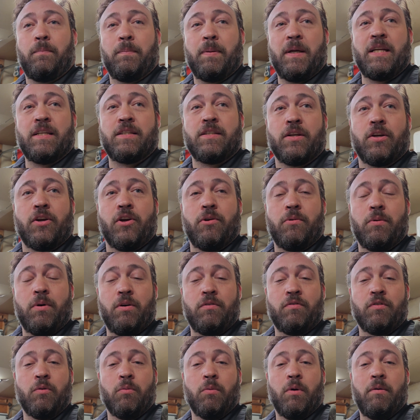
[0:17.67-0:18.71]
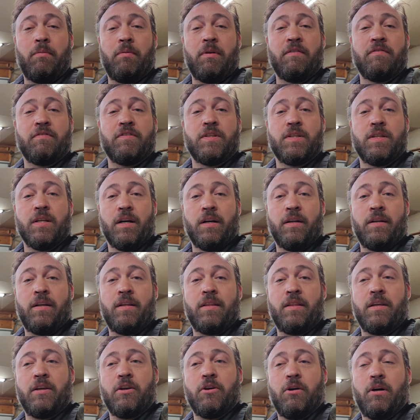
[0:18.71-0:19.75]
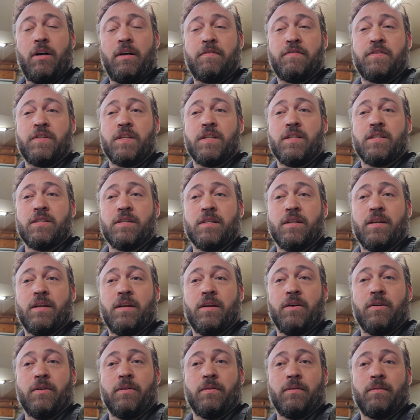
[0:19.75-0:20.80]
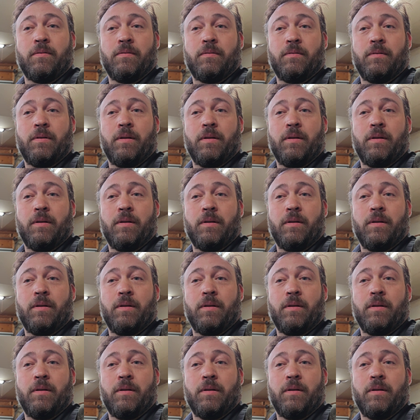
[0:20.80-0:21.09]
bit to go over what we've done in the off season here